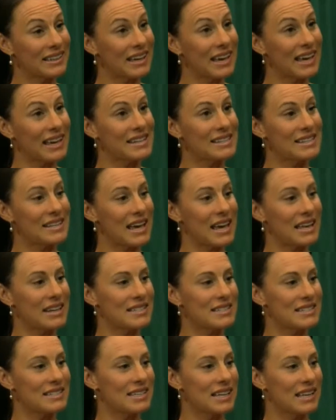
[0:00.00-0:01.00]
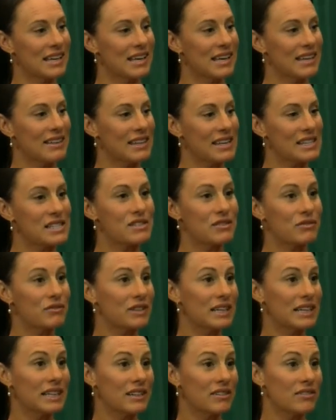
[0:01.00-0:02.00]
Yeah. And that's a
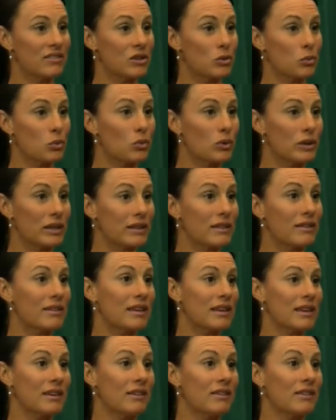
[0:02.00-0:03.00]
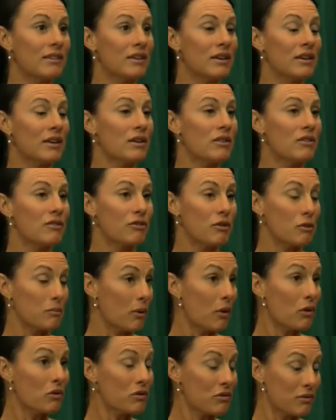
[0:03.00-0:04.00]
really rewarding thing for
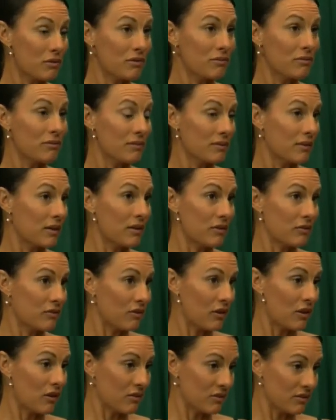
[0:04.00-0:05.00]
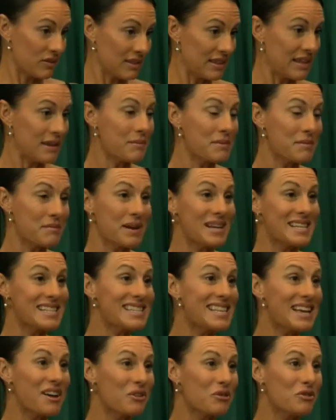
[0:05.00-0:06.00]
both of them and
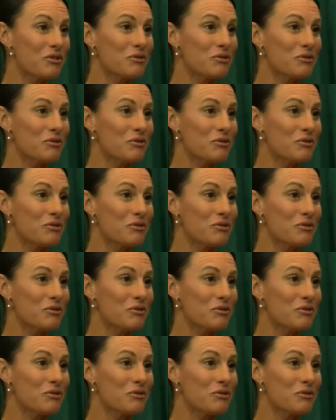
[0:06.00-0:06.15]
myself